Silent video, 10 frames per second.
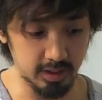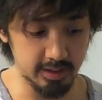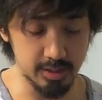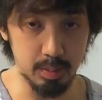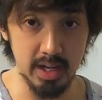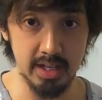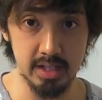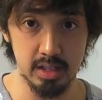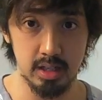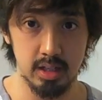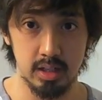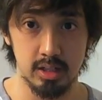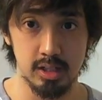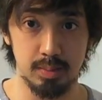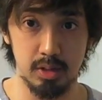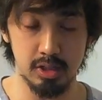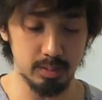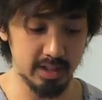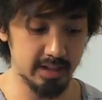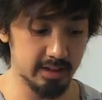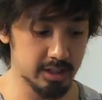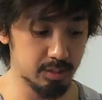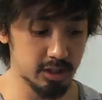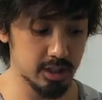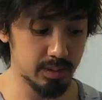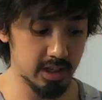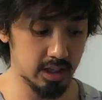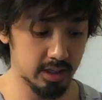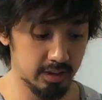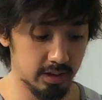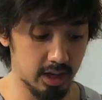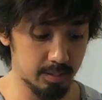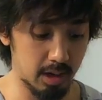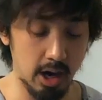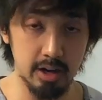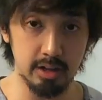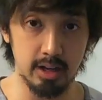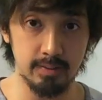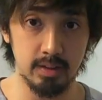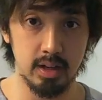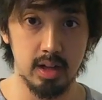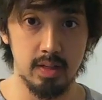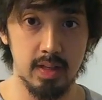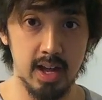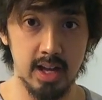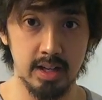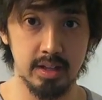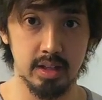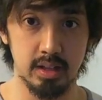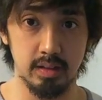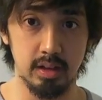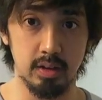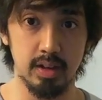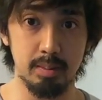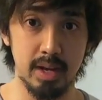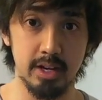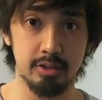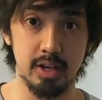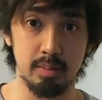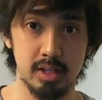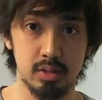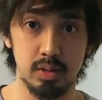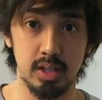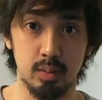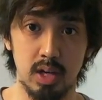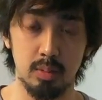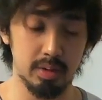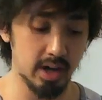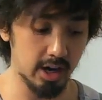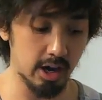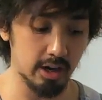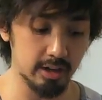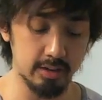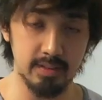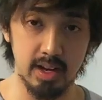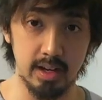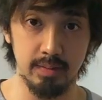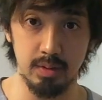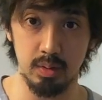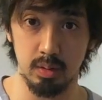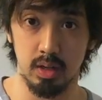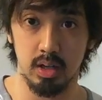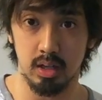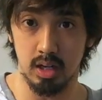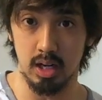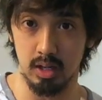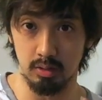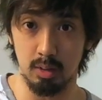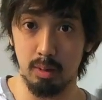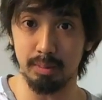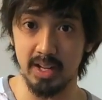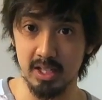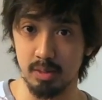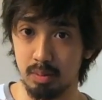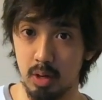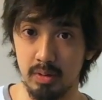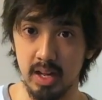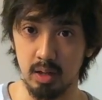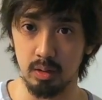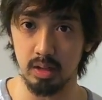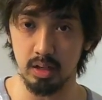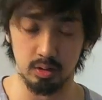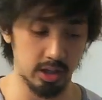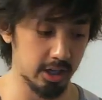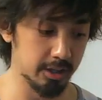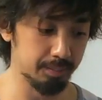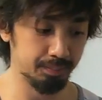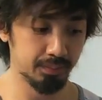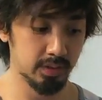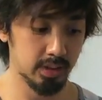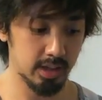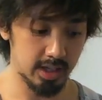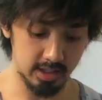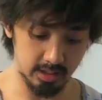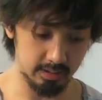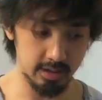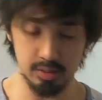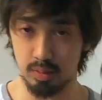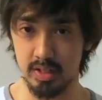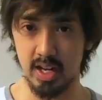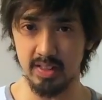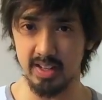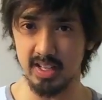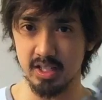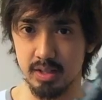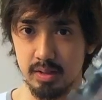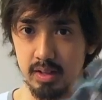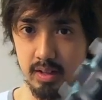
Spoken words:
the spikes, supposedly they're supposed to be hard enough that, you know, they penetrate muscle really well, but not hard enough that if you rub up against the bone that it'll hurt. And this one, I think, is